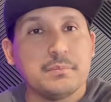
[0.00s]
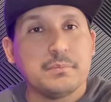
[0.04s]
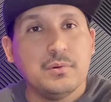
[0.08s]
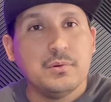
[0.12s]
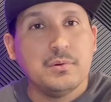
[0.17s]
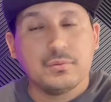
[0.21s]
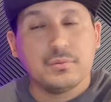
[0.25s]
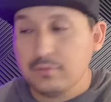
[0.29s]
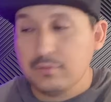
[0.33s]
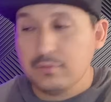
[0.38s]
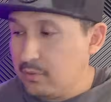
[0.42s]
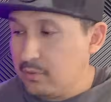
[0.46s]

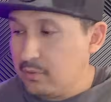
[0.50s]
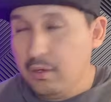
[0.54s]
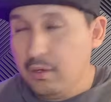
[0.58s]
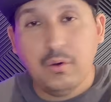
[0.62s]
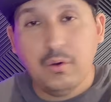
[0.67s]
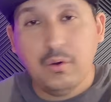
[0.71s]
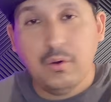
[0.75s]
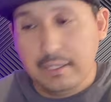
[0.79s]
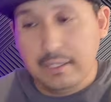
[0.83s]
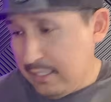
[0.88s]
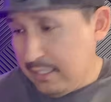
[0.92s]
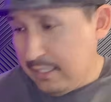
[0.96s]
Boom.
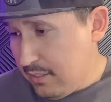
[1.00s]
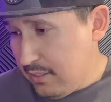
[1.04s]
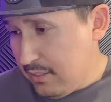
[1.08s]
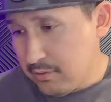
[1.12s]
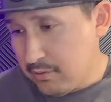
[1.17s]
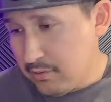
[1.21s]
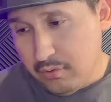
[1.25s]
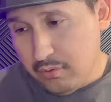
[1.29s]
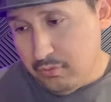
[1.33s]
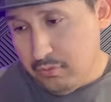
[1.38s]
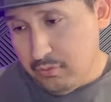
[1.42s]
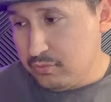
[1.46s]
Oh, a letter.
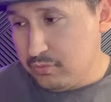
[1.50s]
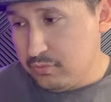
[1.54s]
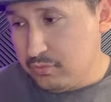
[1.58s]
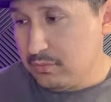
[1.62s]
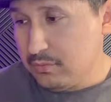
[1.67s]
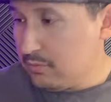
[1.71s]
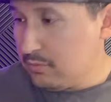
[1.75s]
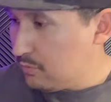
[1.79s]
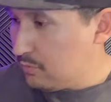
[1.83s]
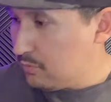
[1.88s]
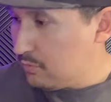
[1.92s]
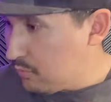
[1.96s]
Oh,
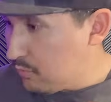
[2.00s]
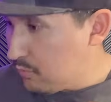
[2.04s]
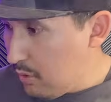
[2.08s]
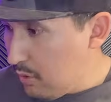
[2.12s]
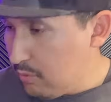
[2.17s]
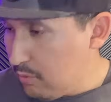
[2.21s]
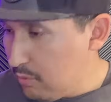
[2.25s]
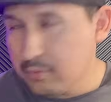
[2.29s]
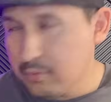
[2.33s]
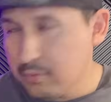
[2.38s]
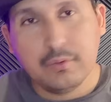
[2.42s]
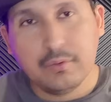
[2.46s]

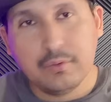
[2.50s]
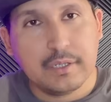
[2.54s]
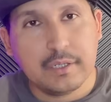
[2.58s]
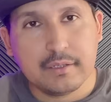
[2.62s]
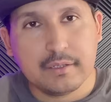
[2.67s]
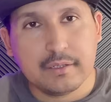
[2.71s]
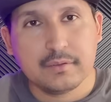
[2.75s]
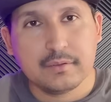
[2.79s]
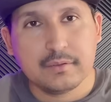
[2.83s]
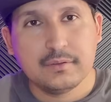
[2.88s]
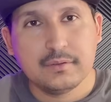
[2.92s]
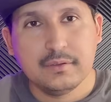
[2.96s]
whoa, hold on.
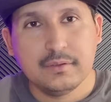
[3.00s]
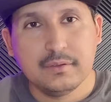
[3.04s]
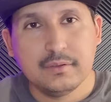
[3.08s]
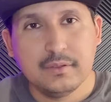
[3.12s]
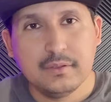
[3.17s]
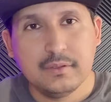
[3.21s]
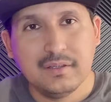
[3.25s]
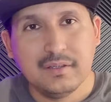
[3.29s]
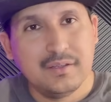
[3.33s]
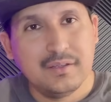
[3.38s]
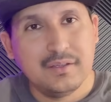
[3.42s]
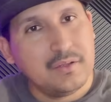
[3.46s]

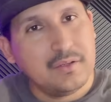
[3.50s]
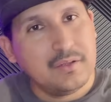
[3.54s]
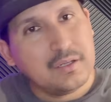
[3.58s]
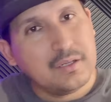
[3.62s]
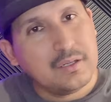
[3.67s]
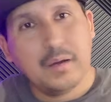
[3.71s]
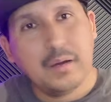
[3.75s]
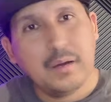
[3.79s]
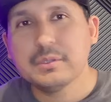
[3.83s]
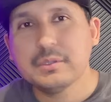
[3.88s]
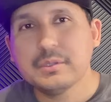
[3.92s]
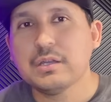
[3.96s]

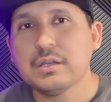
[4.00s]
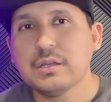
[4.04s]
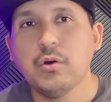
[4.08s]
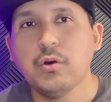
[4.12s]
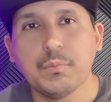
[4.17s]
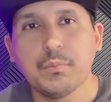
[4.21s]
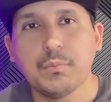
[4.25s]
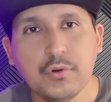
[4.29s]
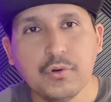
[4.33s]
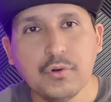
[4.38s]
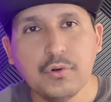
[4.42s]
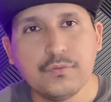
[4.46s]
Come with the whole
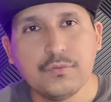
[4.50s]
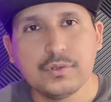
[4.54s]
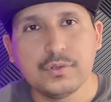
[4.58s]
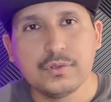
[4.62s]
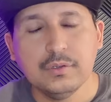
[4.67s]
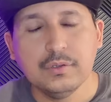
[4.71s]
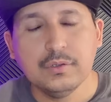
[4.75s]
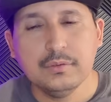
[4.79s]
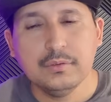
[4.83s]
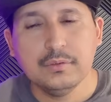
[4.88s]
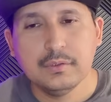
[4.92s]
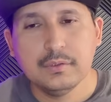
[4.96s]
proof.
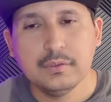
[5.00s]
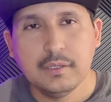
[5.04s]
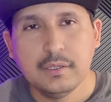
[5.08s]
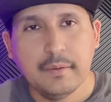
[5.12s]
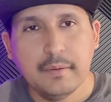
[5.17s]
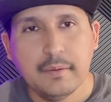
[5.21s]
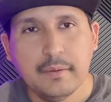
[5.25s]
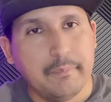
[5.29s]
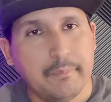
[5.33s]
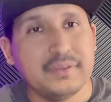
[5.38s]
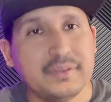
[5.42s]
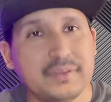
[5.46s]

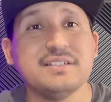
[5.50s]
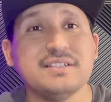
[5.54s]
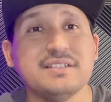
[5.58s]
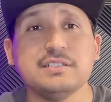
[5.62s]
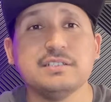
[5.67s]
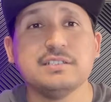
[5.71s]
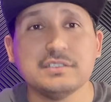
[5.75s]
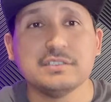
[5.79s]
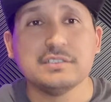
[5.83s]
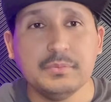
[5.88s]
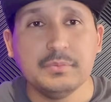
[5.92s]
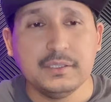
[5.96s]
But that's
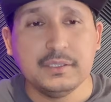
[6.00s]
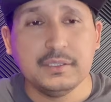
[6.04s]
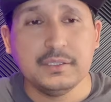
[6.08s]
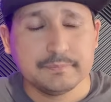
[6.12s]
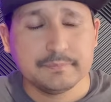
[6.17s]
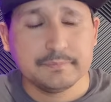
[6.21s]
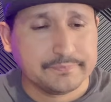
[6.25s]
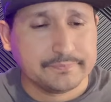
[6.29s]
just me.